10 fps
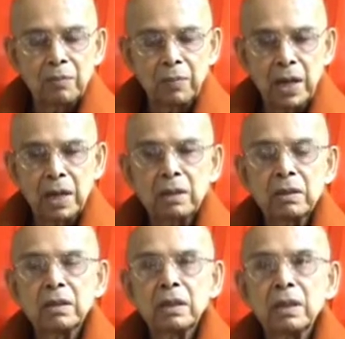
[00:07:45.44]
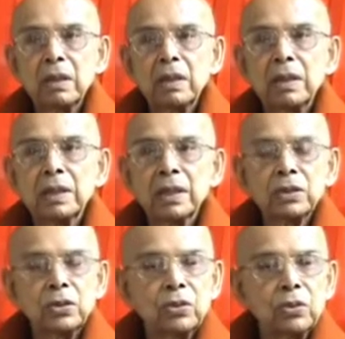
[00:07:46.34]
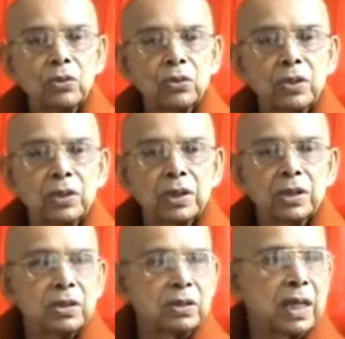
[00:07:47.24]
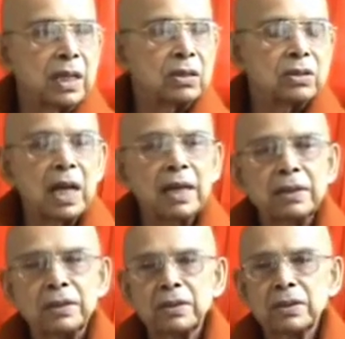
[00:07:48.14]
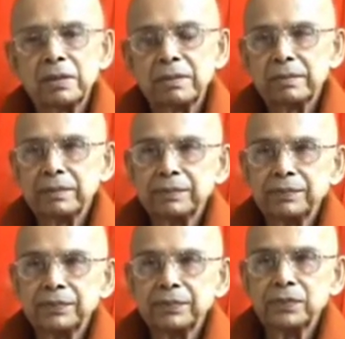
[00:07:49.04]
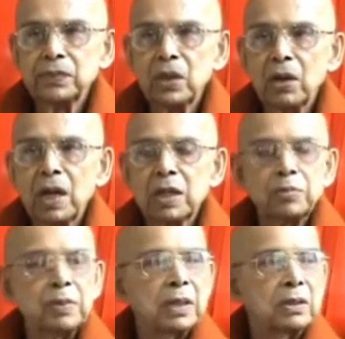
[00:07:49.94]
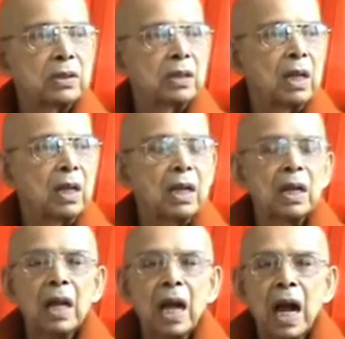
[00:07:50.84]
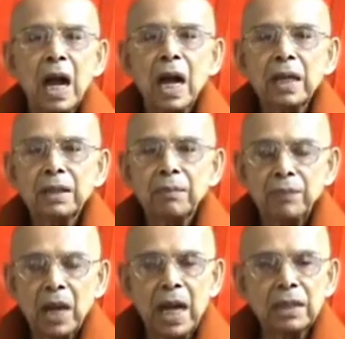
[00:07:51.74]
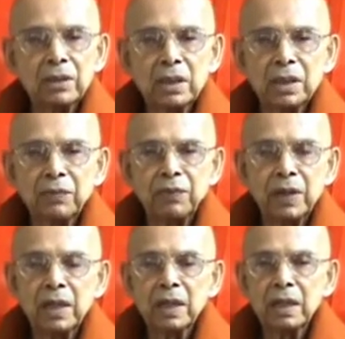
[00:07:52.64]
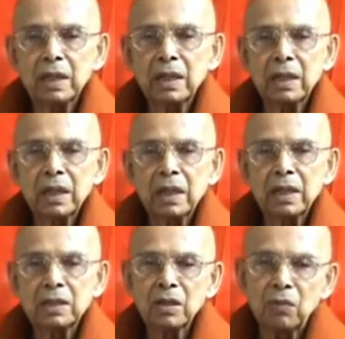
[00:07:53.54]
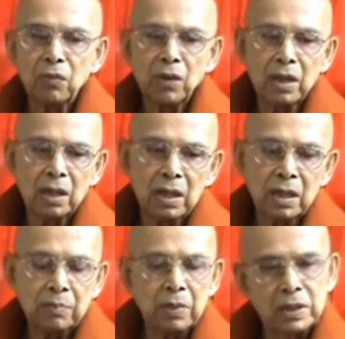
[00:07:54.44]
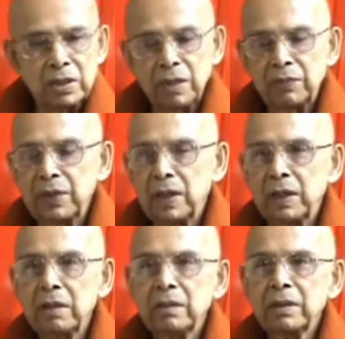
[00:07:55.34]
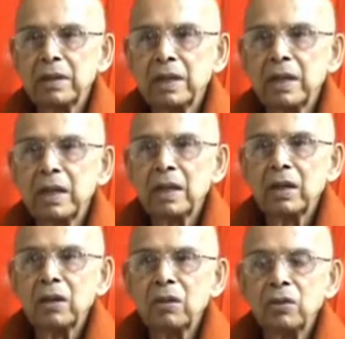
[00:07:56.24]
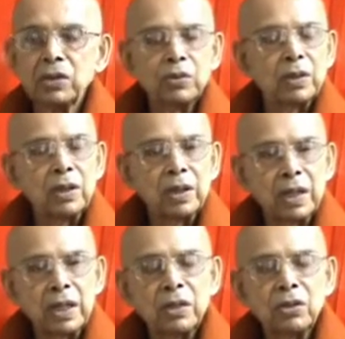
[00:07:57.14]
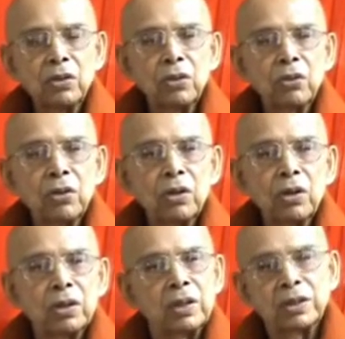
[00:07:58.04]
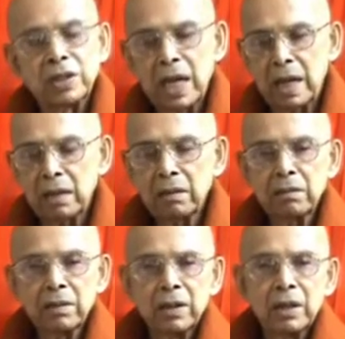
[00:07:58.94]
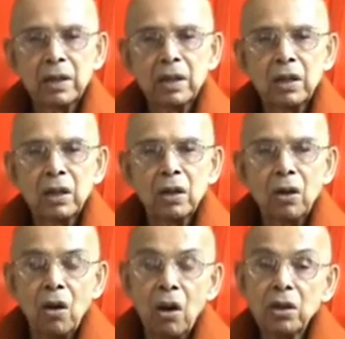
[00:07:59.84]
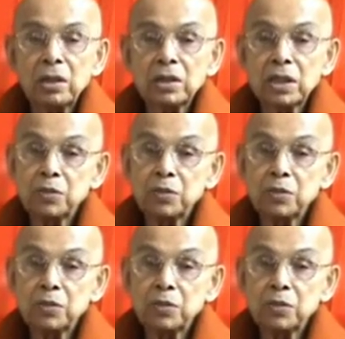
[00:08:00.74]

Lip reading: but it has two distinct sides or aspects. Either the feeling is a worldly pleasant feeling, which will lead to desire, or it's a